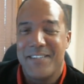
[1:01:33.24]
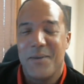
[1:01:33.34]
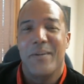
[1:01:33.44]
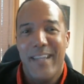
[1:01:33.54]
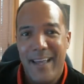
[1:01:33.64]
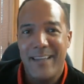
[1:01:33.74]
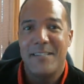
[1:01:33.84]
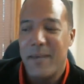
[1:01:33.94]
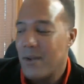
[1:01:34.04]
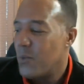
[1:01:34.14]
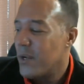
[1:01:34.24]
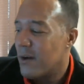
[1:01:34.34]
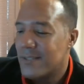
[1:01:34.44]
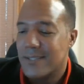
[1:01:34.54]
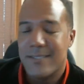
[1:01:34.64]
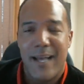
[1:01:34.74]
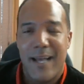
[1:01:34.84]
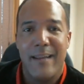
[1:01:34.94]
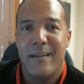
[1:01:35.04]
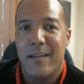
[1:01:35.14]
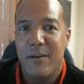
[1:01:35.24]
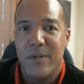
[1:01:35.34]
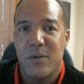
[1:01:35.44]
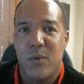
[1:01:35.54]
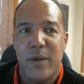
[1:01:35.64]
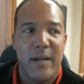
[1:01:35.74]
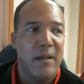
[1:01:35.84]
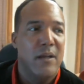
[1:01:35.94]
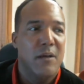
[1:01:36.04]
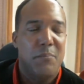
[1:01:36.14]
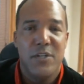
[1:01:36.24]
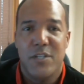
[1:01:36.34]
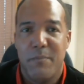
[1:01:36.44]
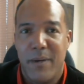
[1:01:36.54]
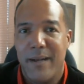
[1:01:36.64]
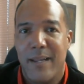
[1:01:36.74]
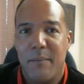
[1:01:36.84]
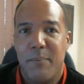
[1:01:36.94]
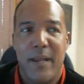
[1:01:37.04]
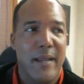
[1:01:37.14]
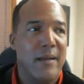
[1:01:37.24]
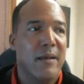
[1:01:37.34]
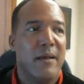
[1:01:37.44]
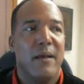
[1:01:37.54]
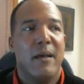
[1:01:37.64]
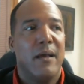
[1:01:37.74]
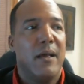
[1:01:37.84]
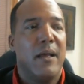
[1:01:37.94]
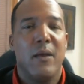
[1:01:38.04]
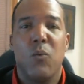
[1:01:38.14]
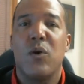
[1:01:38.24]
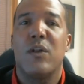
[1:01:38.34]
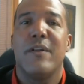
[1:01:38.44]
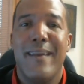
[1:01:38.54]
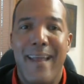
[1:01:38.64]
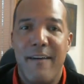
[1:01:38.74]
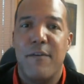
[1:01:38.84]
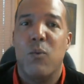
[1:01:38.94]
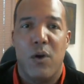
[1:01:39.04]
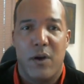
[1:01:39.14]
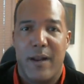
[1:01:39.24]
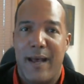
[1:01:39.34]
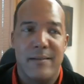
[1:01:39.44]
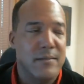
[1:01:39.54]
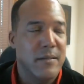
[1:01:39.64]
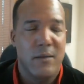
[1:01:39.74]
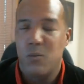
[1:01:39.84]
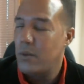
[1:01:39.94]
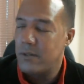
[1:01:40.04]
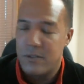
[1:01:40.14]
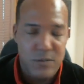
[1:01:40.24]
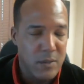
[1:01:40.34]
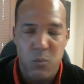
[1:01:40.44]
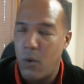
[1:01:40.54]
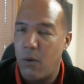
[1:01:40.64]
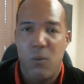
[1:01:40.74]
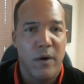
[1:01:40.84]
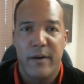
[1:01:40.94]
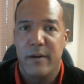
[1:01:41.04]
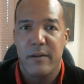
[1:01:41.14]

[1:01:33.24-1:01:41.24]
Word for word: so yes, man, we are society of get rich quick, push a button, get paid. It will never work, guys. It, it, it won't work.